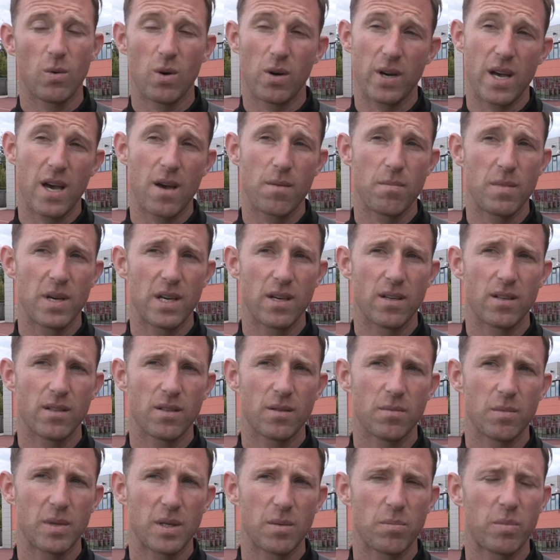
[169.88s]
well, yeah, me
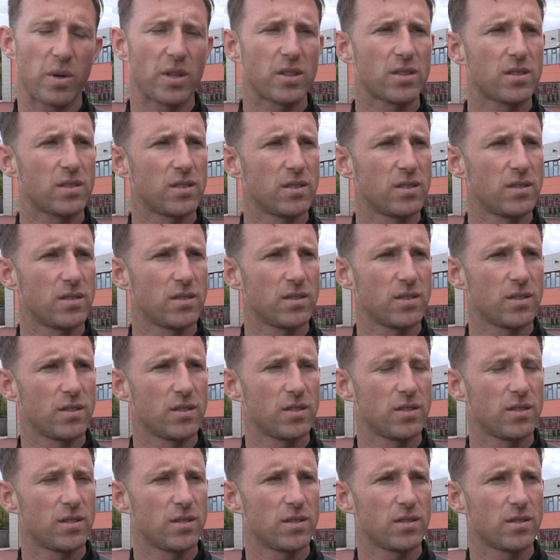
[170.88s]
and me and Buston
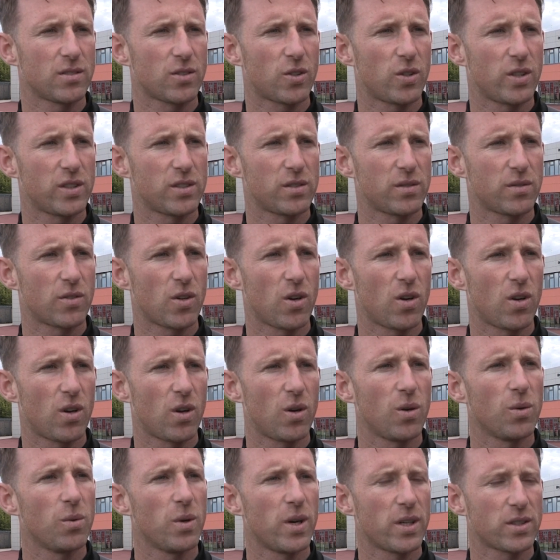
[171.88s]
uh, and Chris have got a
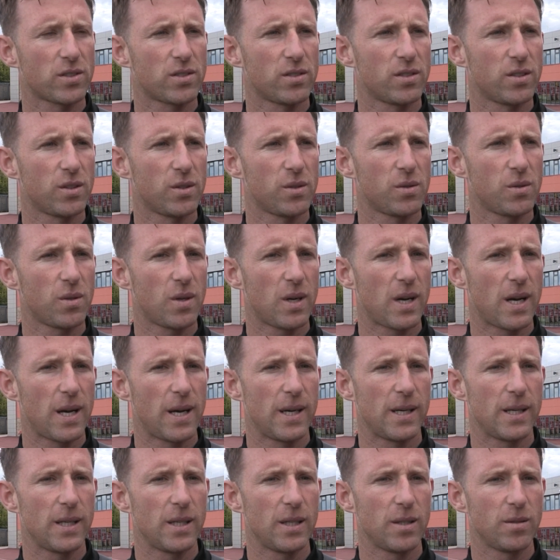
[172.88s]
lot of work to do,
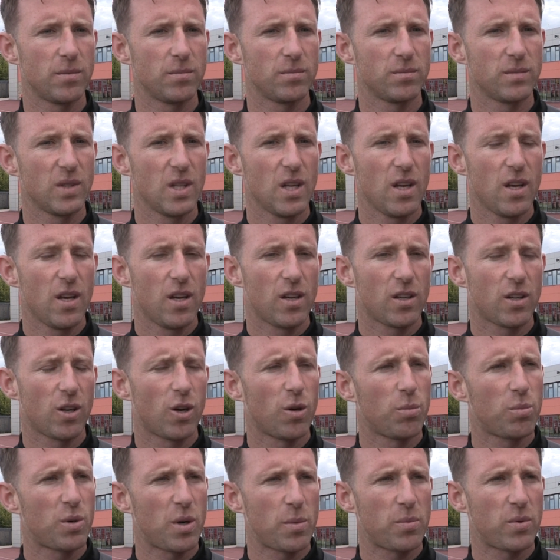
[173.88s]
um, a
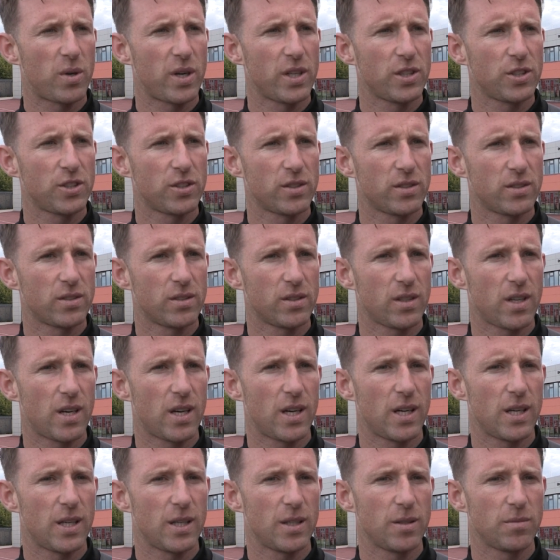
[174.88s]
lot of preparation,
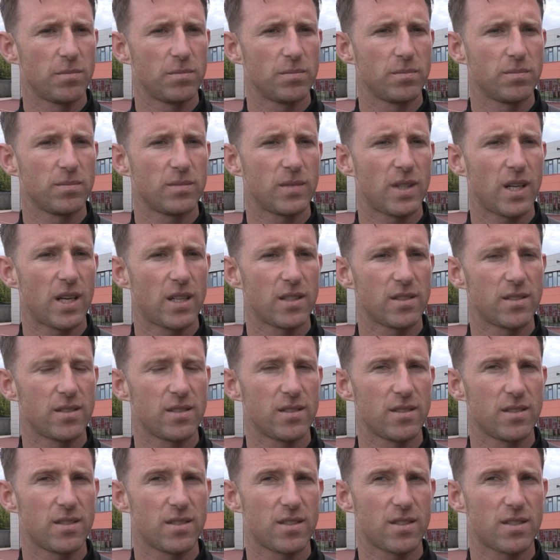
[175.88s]
um,
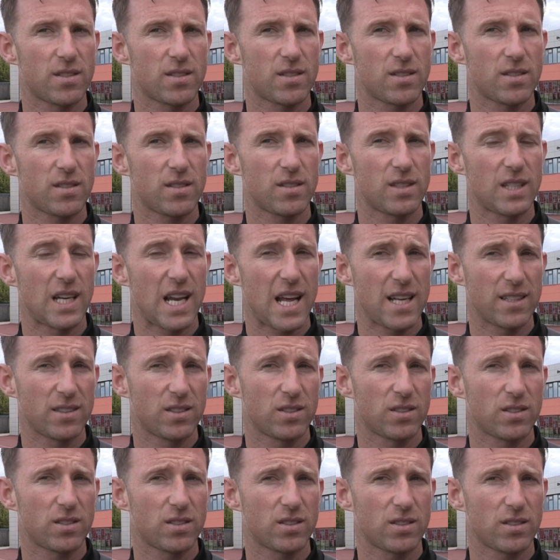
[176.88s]
and the
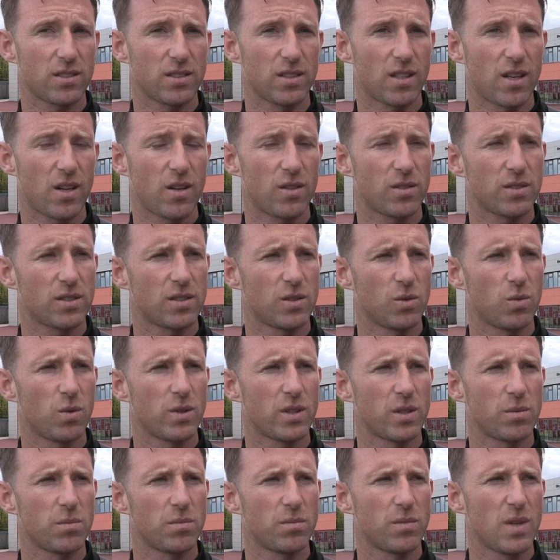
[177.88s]
lads, you know, I still
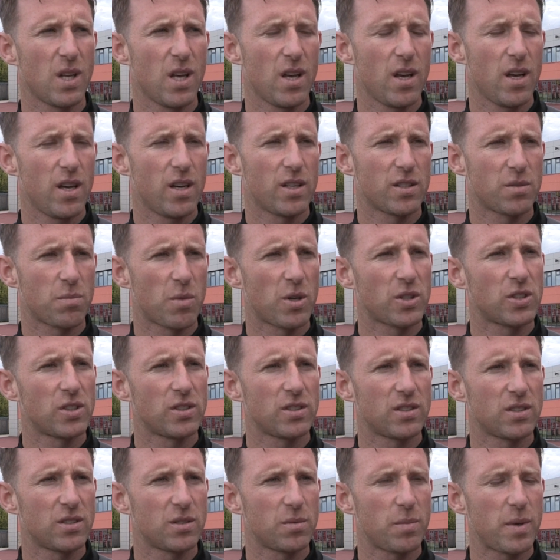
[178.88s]
want them as much
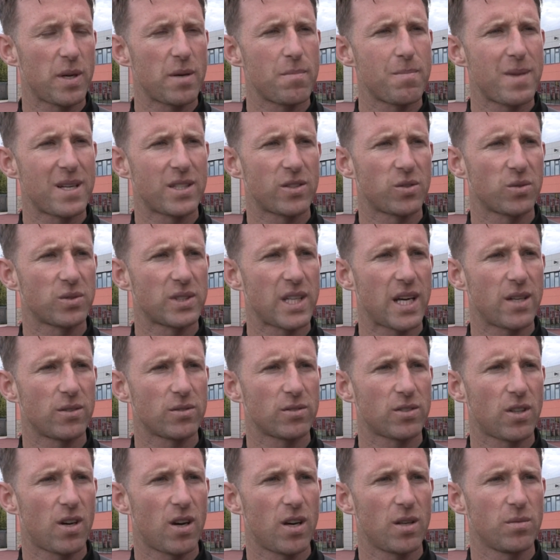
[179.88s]
as there's a bit of mental
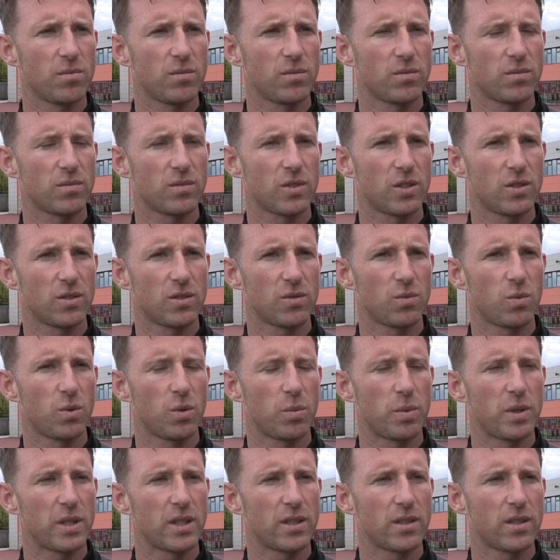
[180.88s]
downtime.
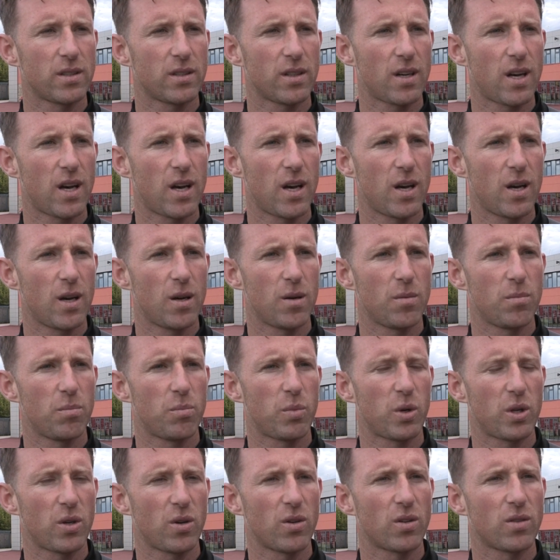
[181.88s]
We'll be um,
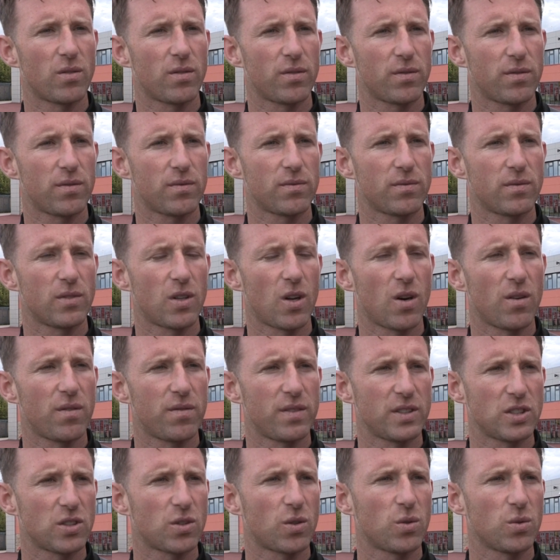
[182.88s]
putting on a lot of
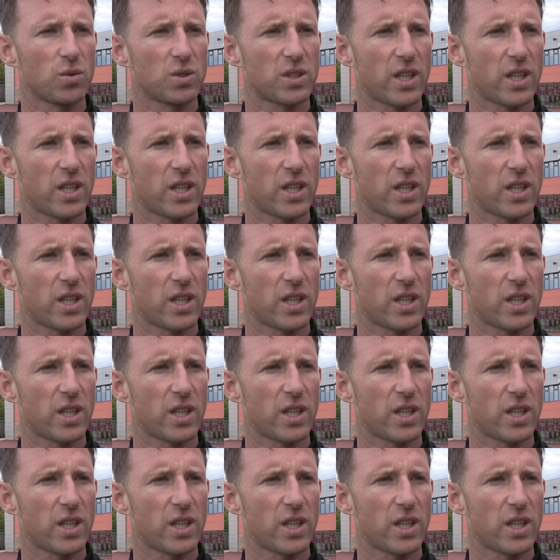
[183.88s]
physical